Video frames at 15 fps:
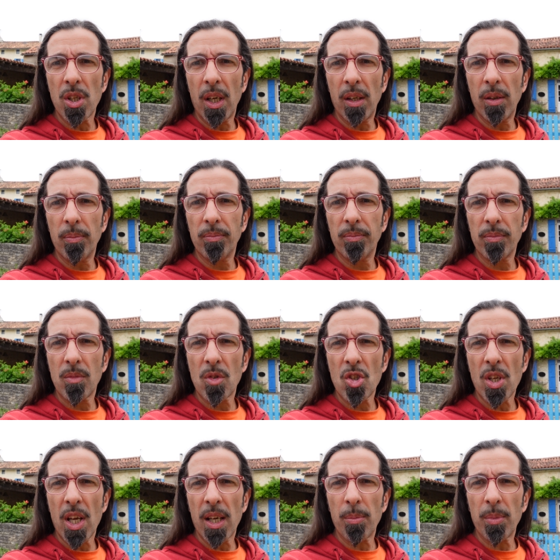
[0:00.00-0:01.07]
you know,
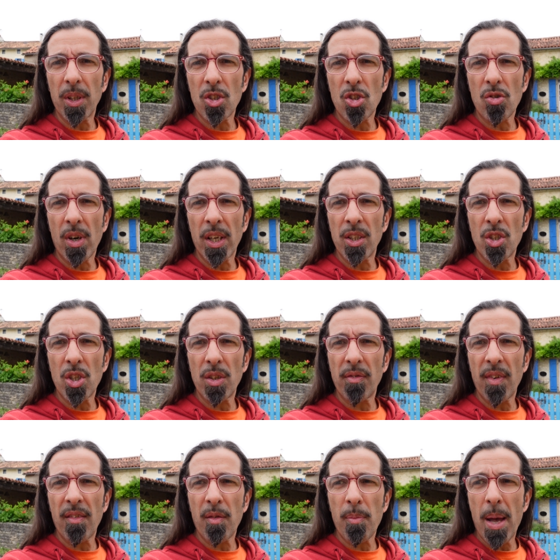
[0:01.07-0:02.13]
staying with a stranger
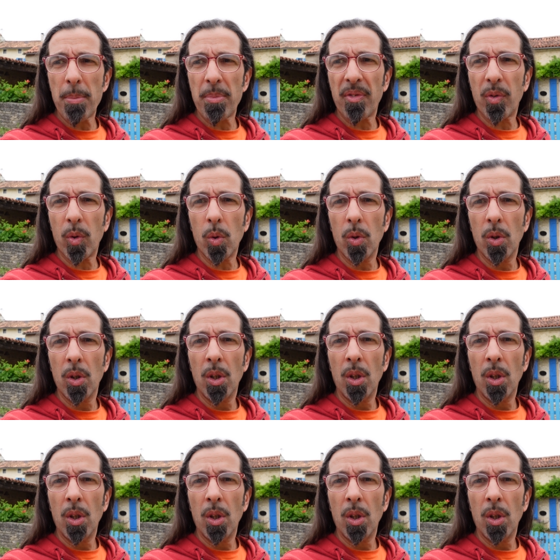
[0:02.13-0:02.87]
you've never met before.